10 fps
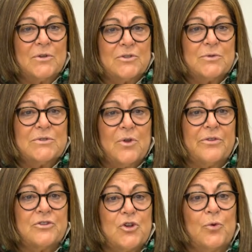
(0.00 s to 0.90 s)
which was
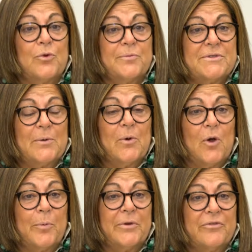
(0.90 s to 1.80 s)
all the showrooms that
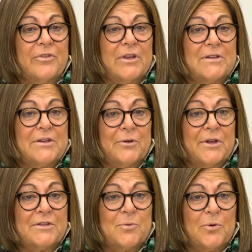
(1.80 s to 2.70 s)
were open for the
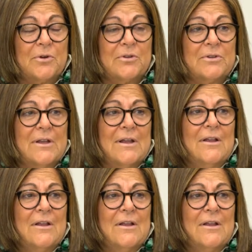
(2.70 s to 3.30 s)
interiors world.